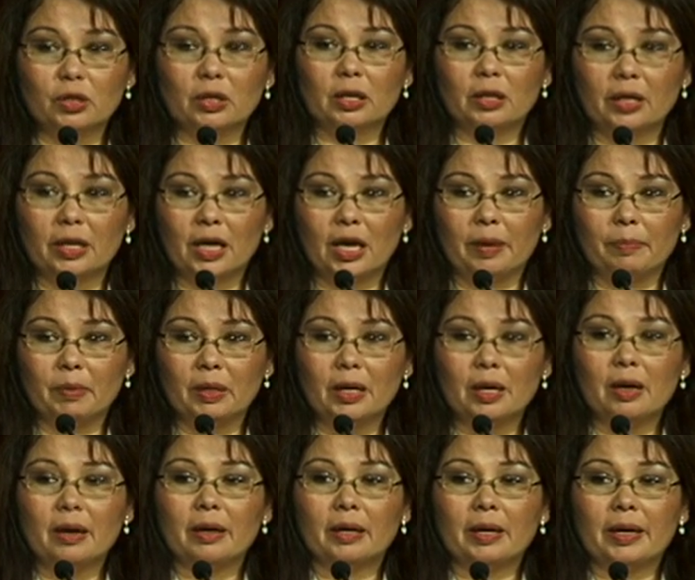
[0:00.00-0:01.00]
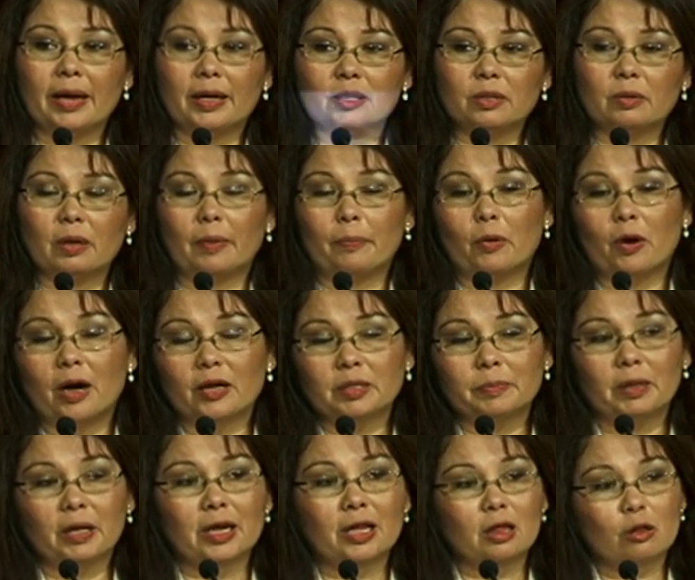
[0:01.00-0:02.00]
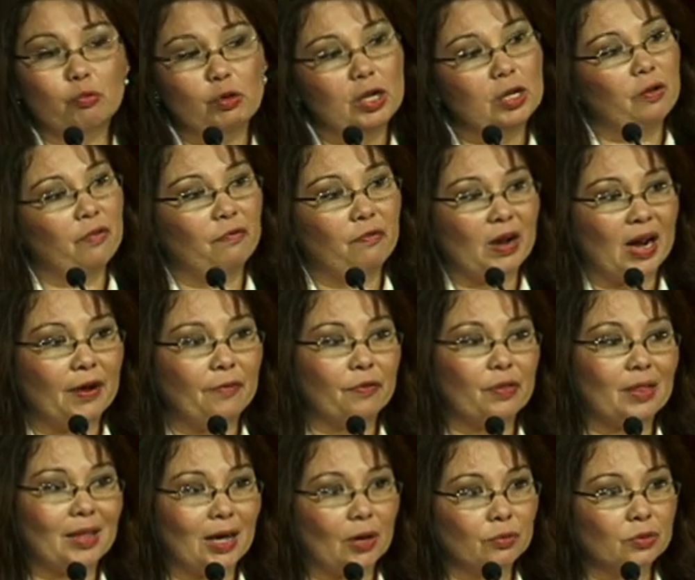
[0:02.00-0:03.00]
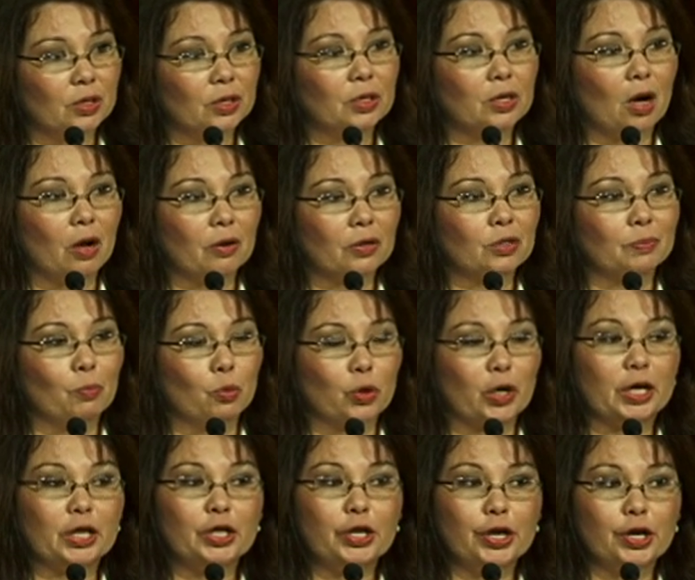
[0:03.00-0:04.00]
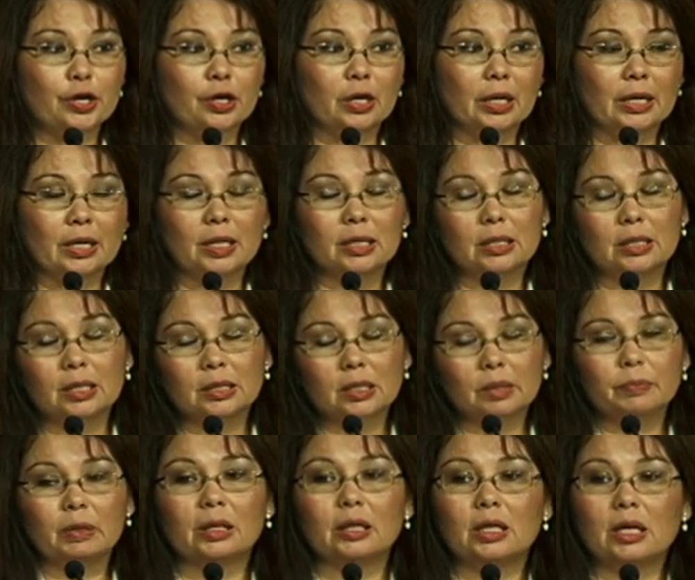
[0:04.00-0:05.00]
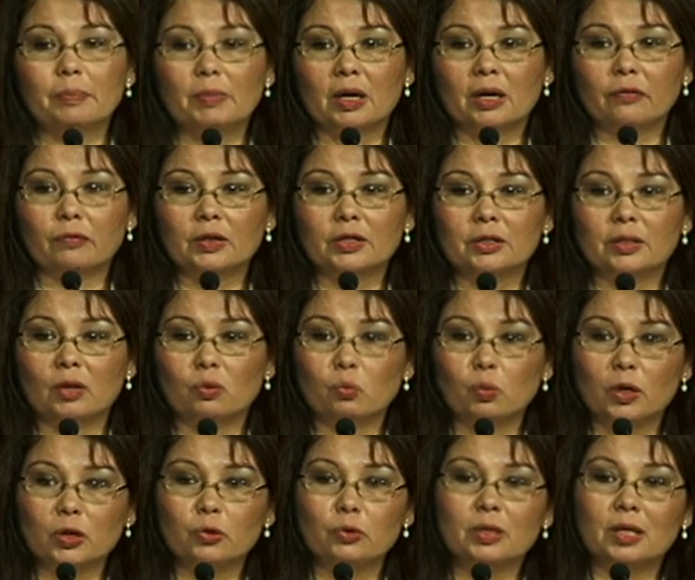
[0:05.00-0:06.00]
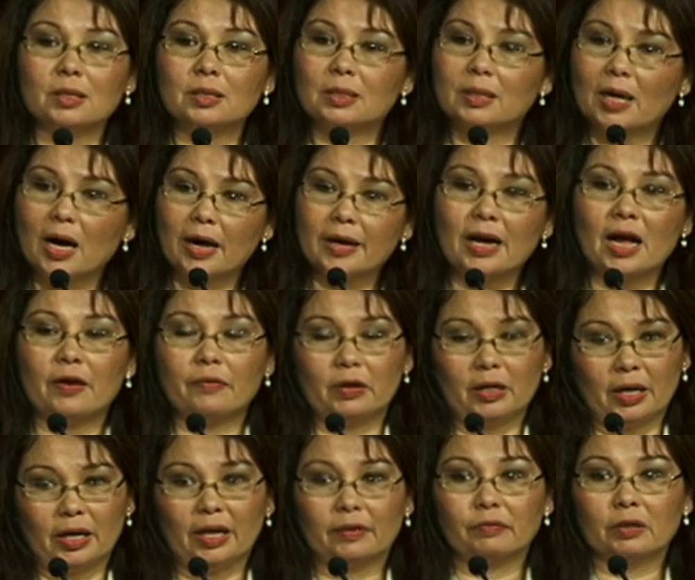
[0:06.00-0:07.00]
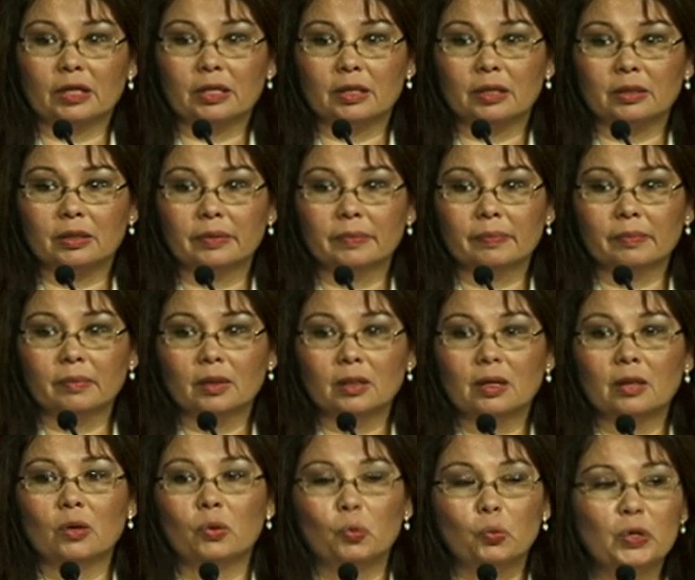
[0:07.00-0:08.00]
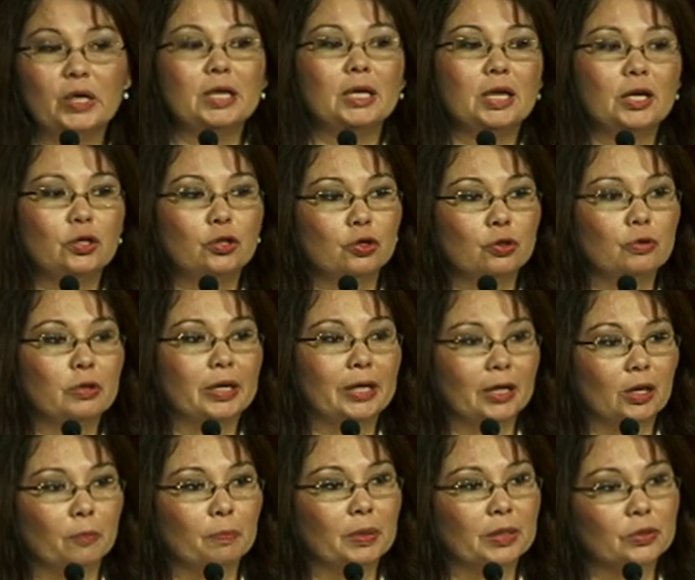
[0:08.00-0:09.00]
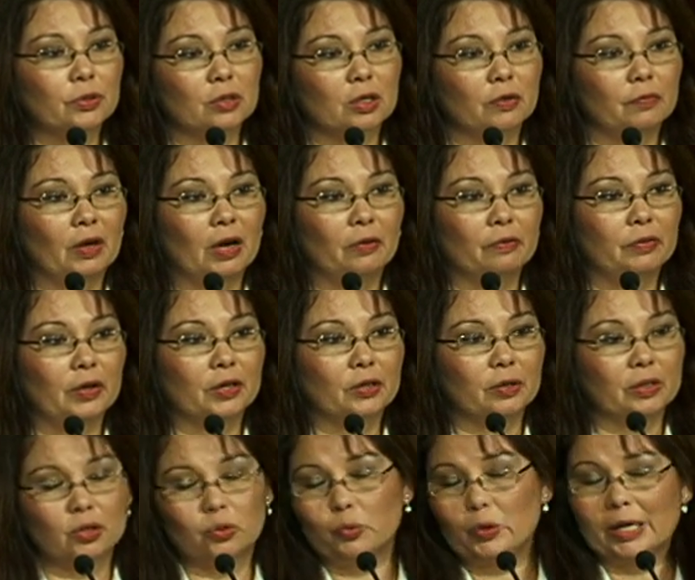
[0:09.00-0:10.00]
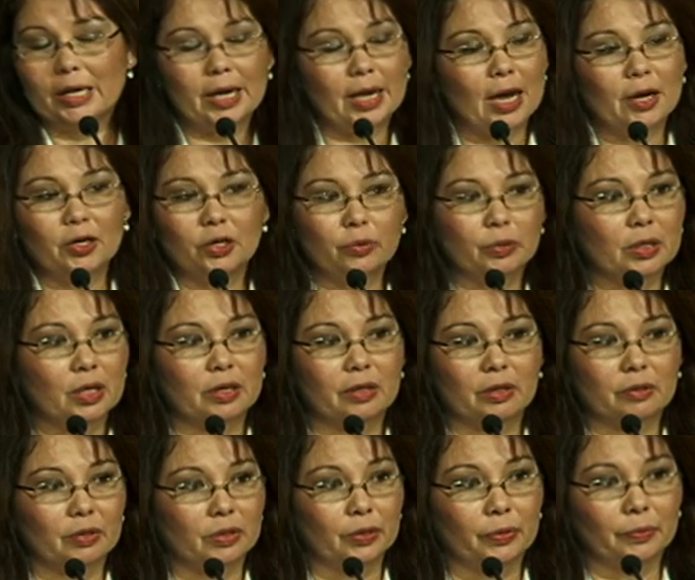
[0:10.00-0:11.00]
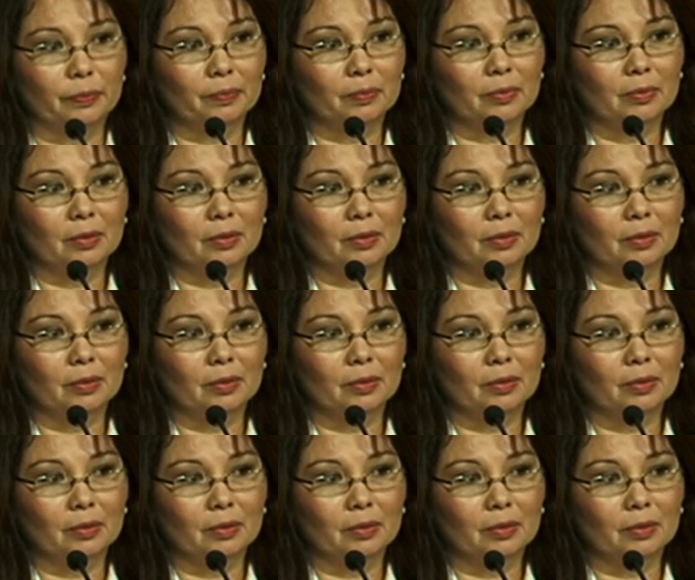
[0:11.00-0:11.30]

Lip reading: a claim gets approximately $3,000 to $5,000 more a year in his disability benefits than one who does not have an advocate. We need you to help us serve our veterans. We can't do it on our own.